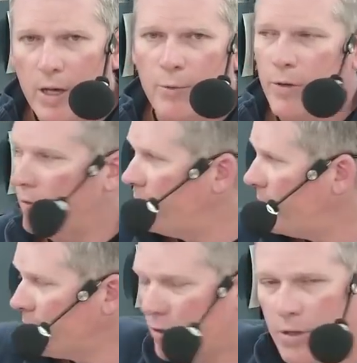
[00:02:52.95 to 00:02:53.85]
we've
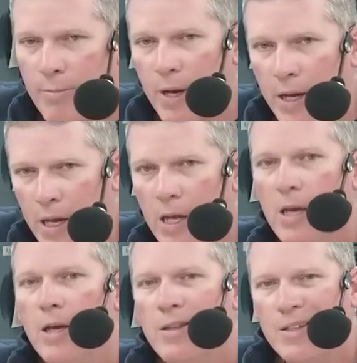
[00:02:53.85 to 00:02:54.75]
invested the money,
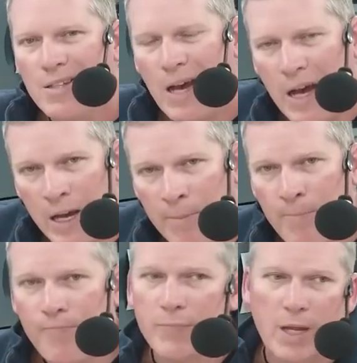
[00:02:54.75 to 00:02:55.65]
the time.